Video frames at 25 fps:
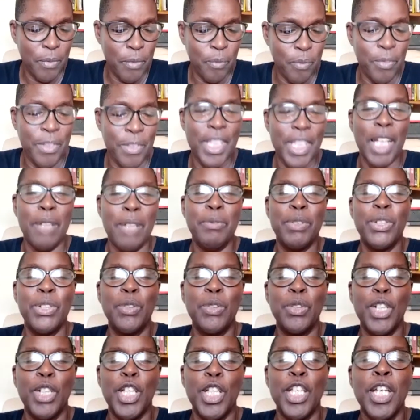
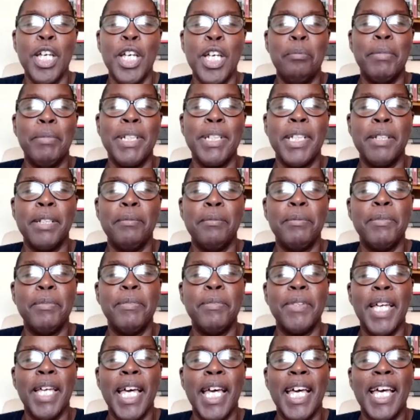But
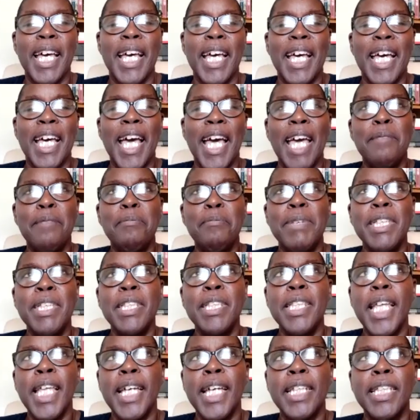I mean
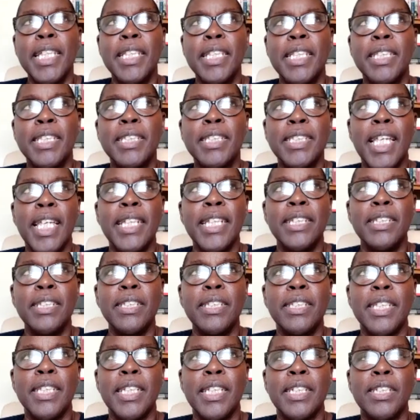that in the sense
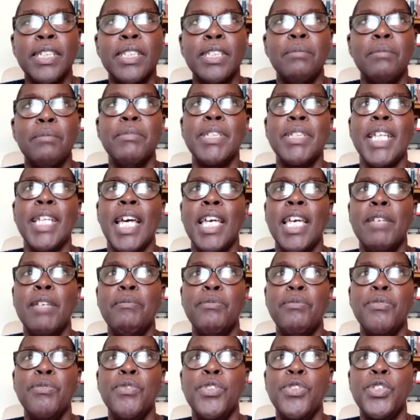that
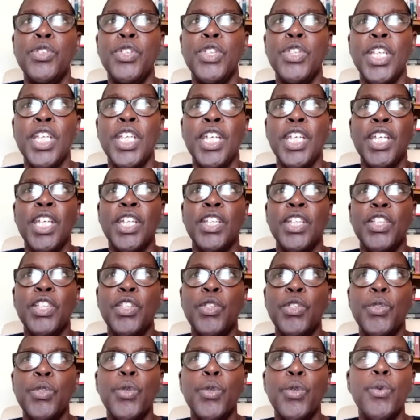sometimes
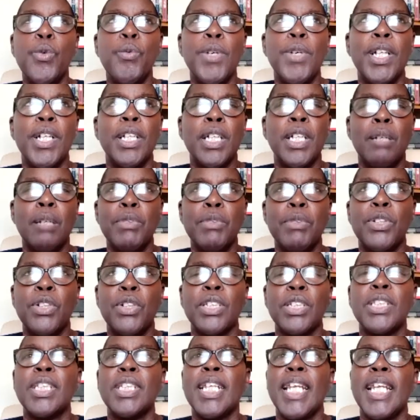you will come
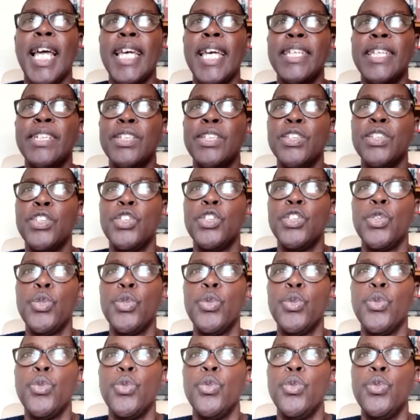across clients
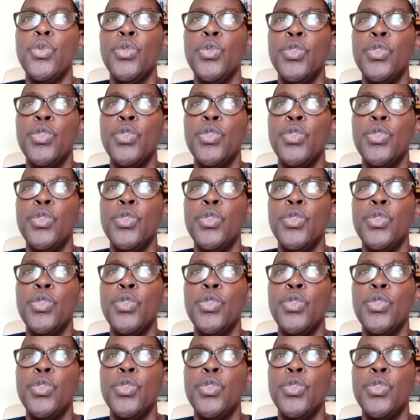who